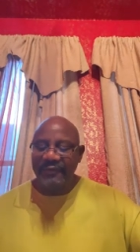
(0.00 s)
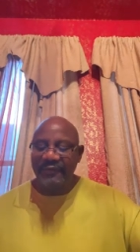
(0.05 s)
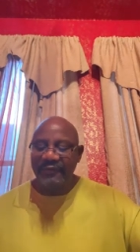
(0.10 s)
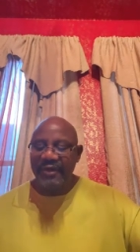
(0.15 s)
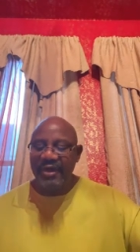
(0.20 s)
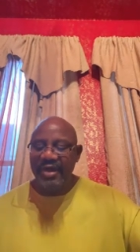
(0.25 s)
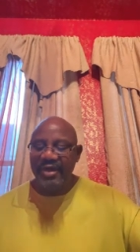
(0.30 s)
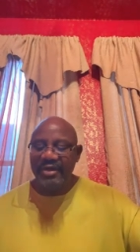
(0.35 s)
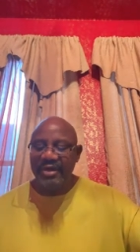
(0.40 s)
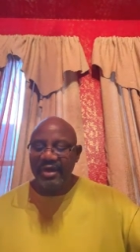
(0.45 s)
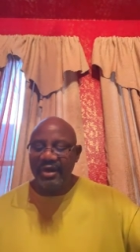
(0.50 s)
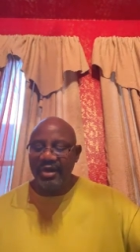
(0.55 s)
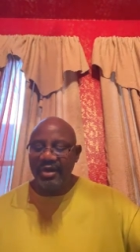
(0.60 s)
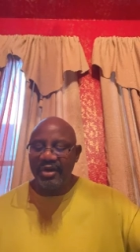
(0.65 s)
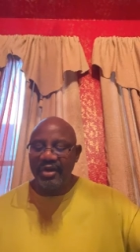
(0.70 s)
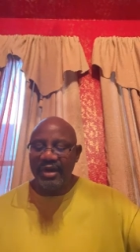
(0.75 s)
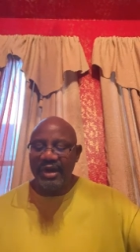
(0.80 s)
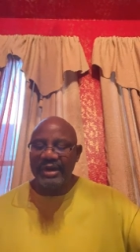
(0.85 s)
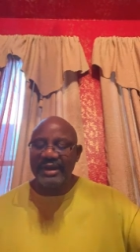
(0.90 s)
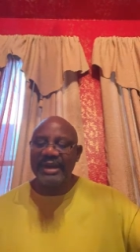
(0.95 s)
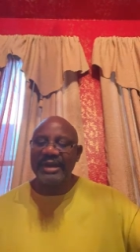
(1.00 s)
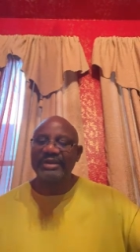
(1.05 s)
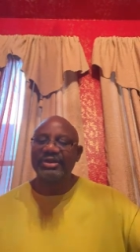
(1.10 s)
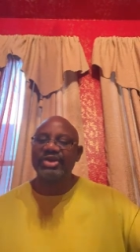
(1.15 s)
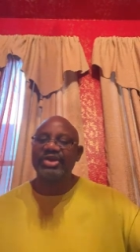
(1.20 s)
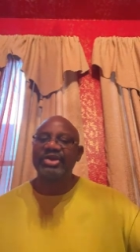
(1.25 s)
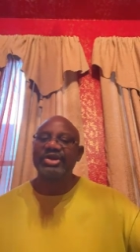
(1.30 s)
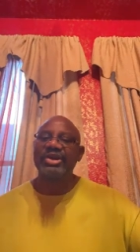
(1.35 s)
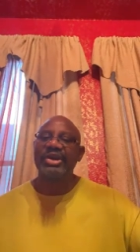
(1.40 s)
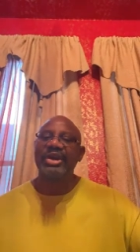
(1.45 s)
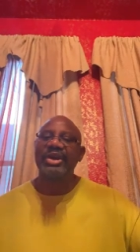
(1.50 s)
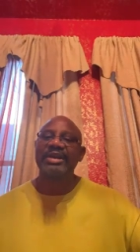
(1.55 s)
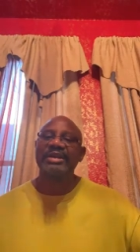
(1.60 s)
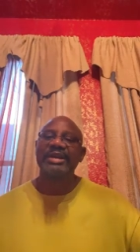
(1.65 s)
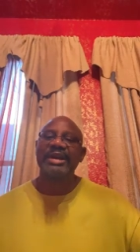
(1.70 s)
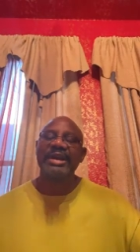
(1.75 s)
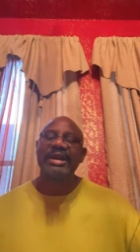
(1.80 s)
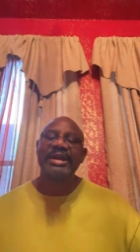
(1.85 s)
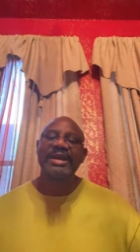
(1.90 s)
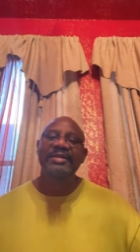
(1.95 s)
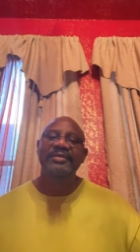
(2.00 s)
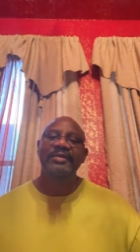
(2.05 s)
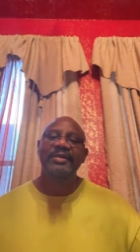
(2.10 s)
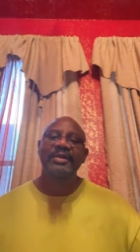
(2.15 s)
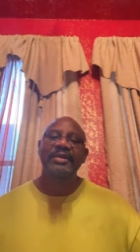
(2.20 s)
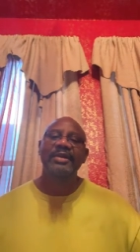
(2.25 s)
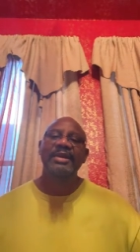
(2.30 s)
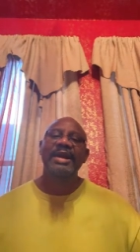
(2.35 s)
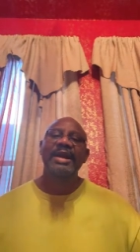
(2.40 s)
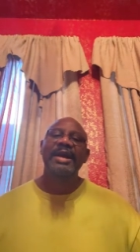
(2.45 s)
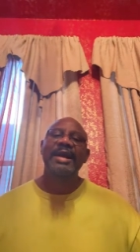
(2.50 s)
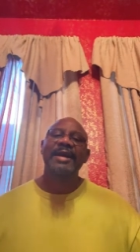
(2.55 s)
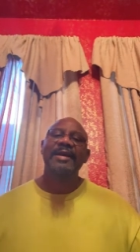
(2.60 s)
Fear the Lord and shun evil.